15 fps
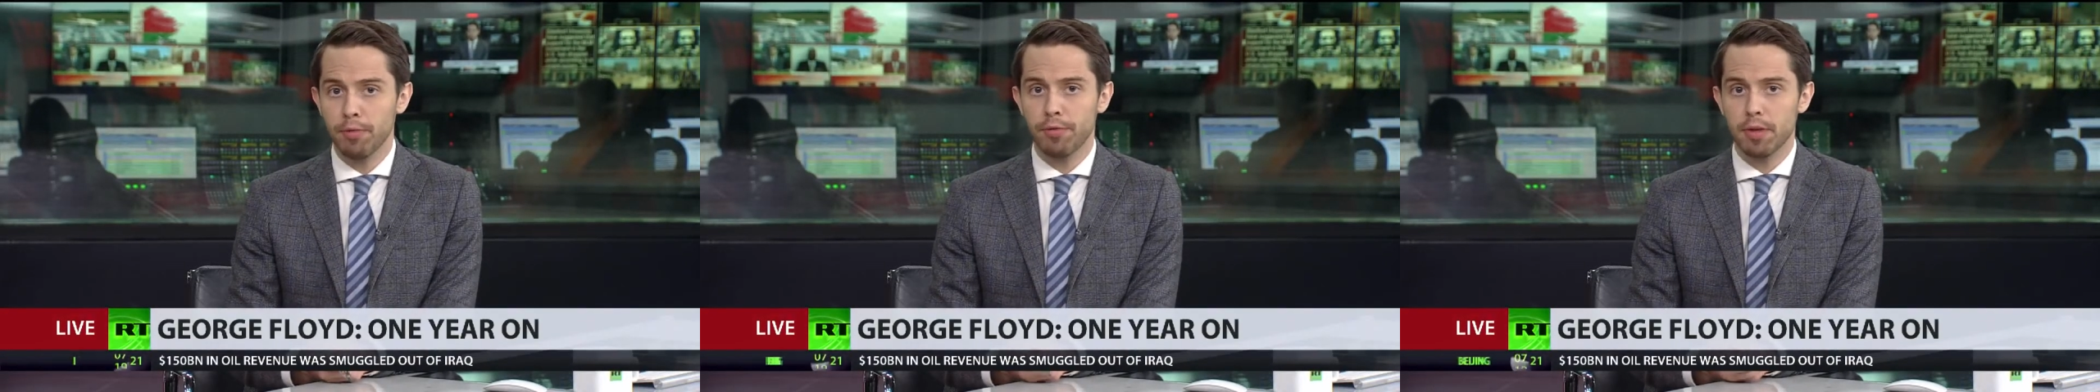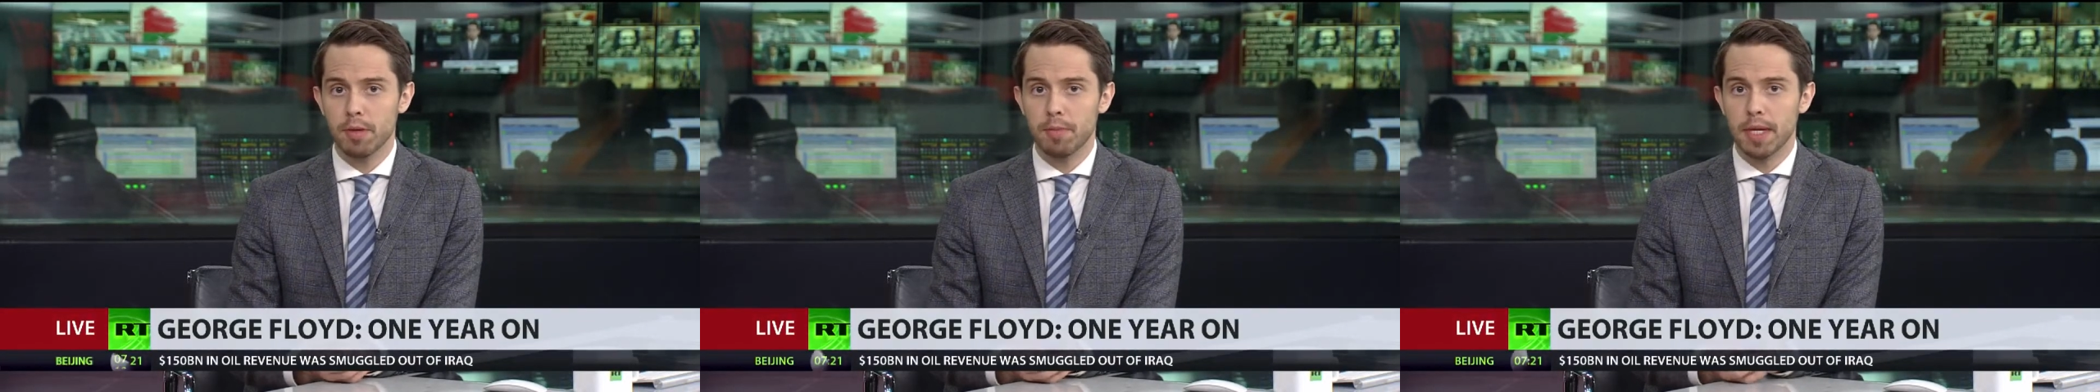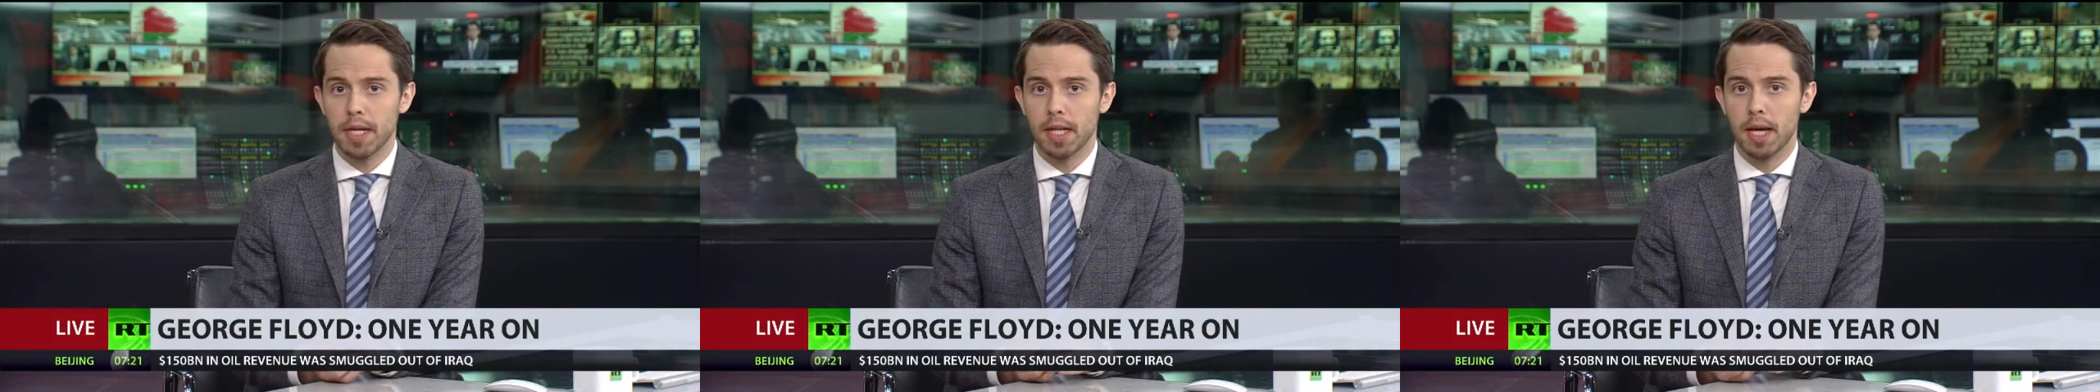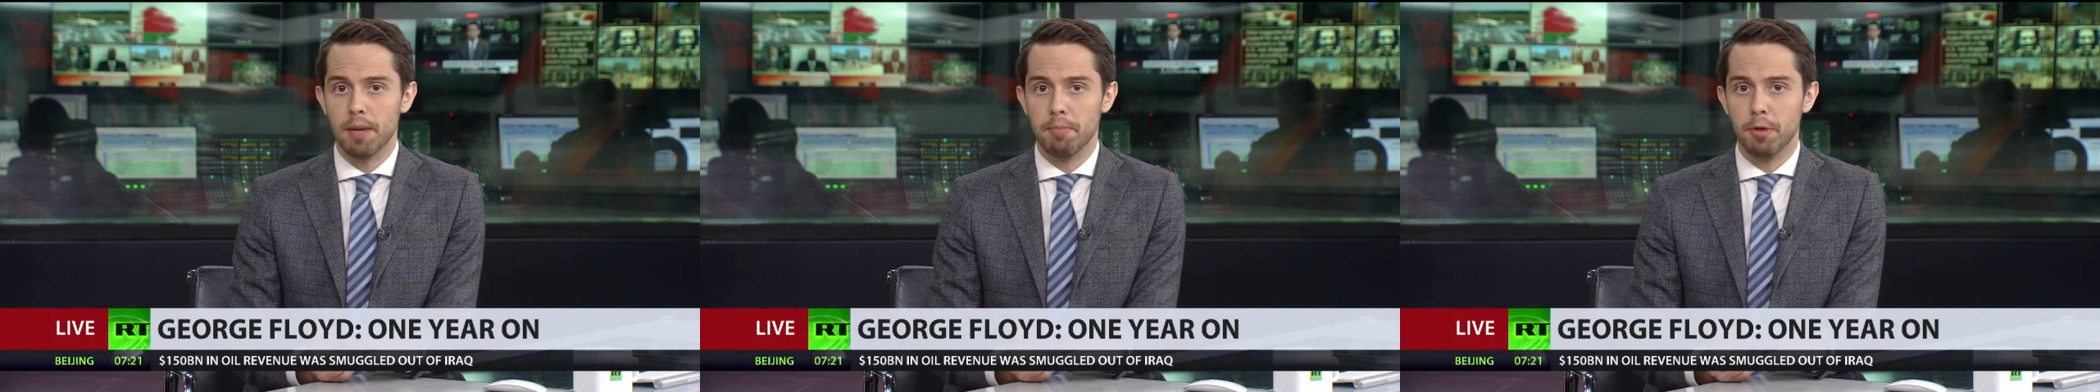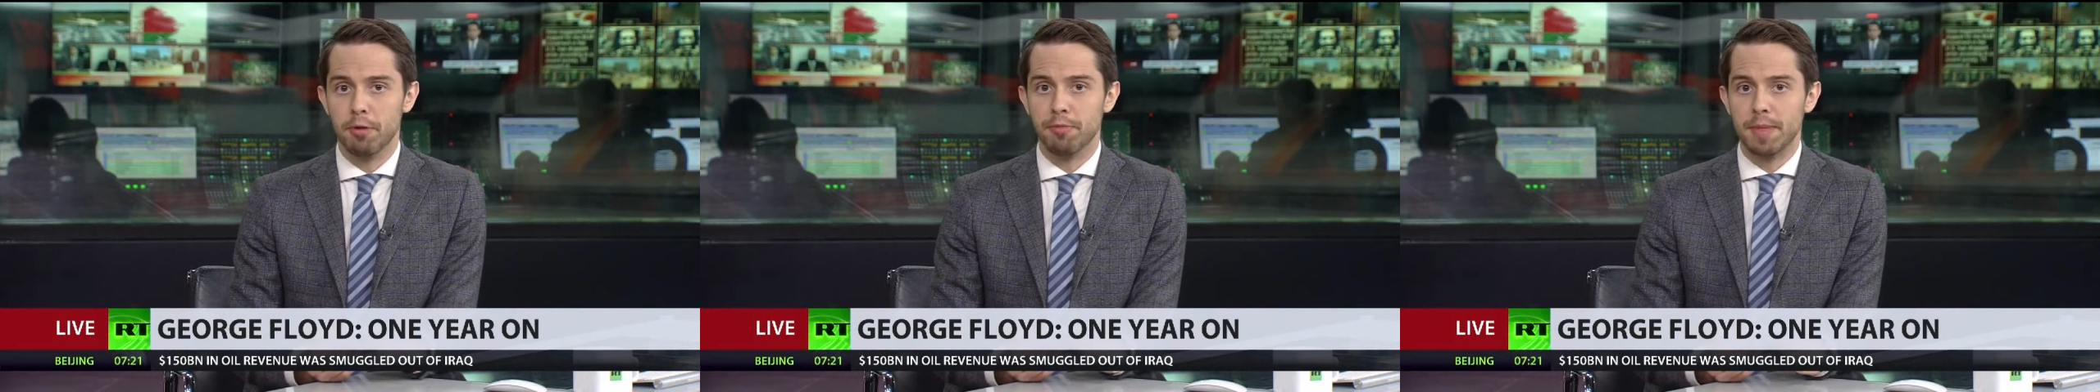for the BLM
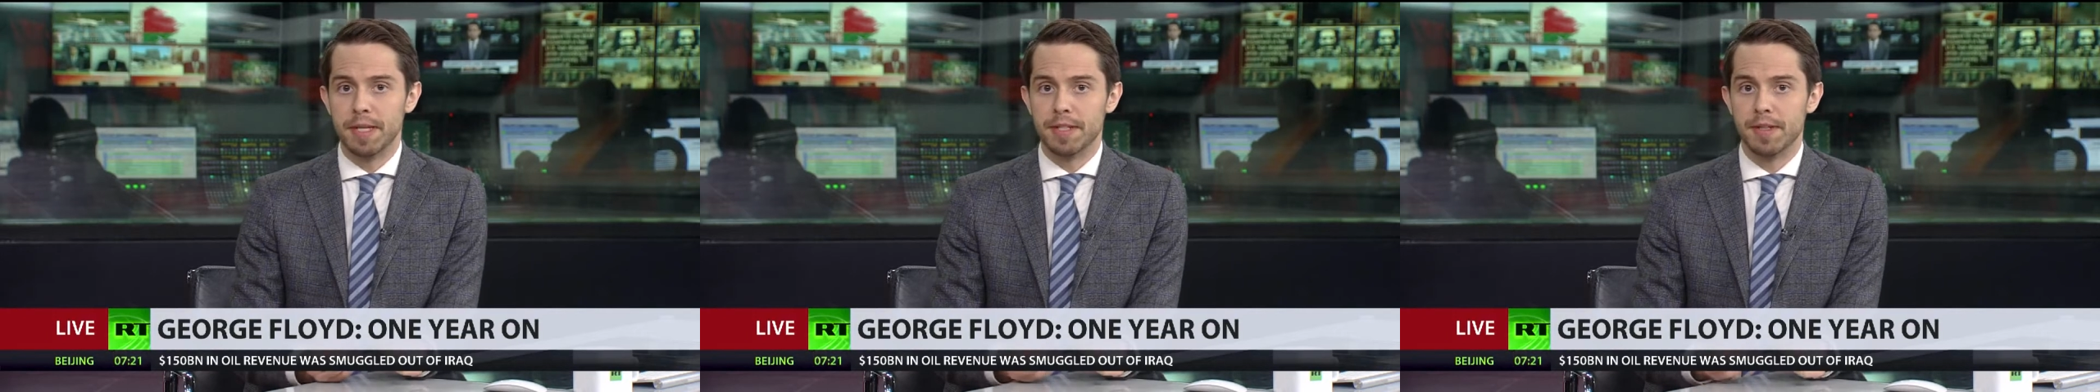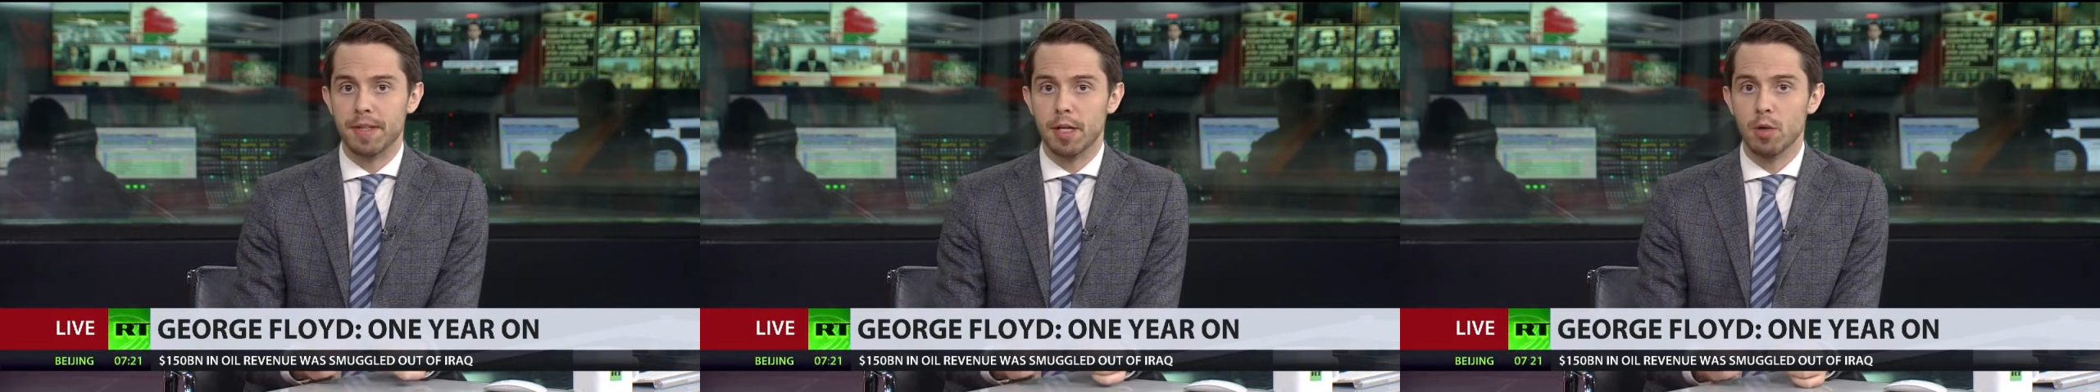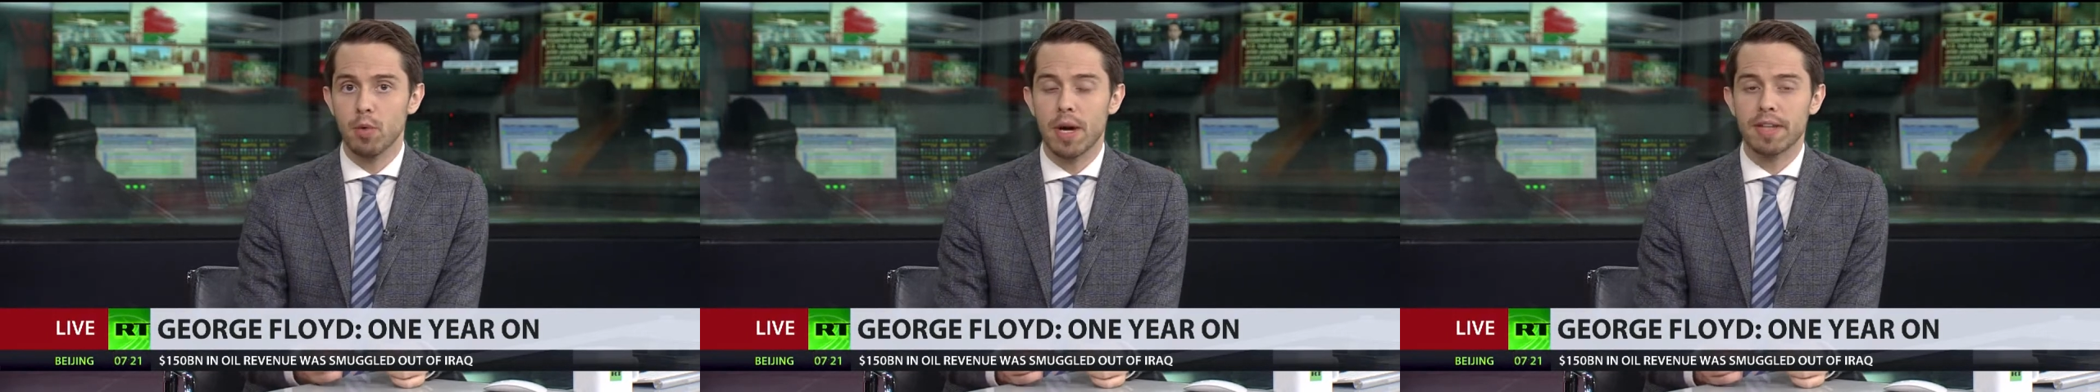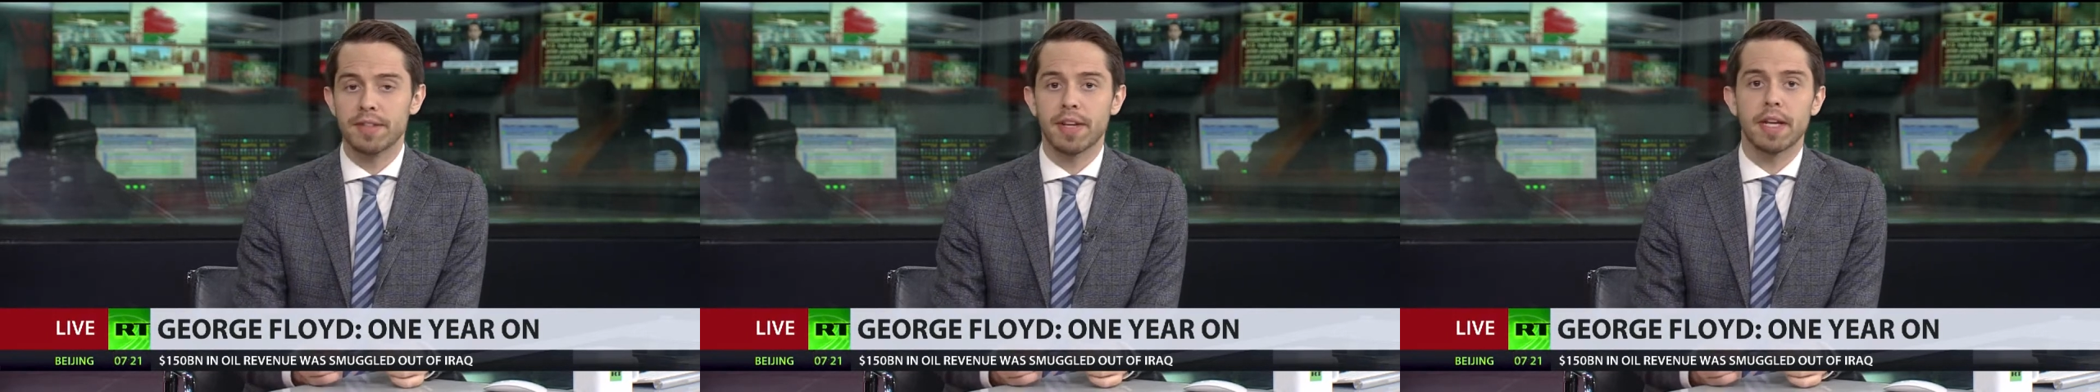movement in the U.S.